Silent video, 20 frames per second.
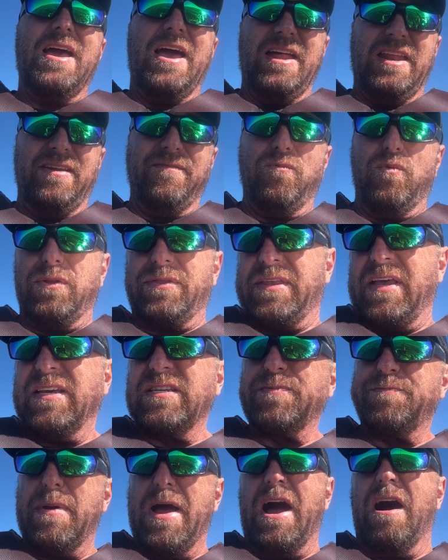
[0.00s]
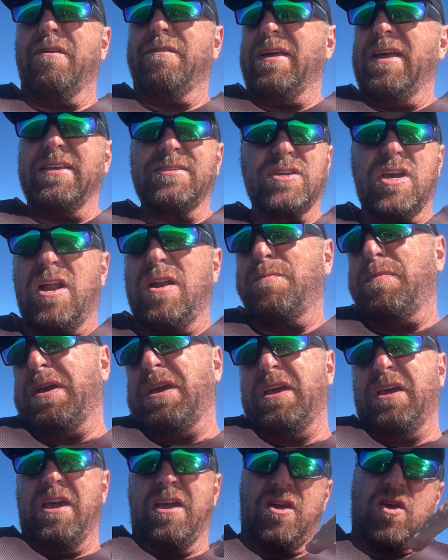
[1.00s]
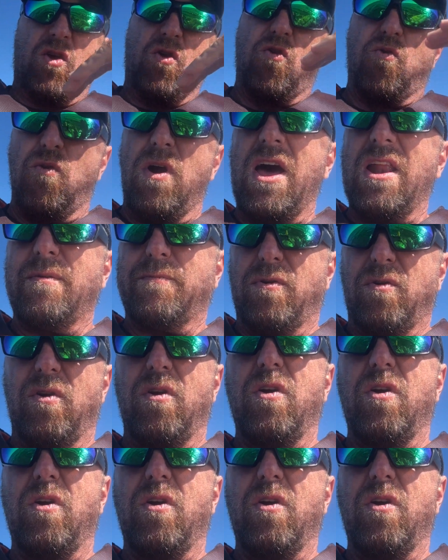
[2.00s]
And even with this mount, it's going to be incredible.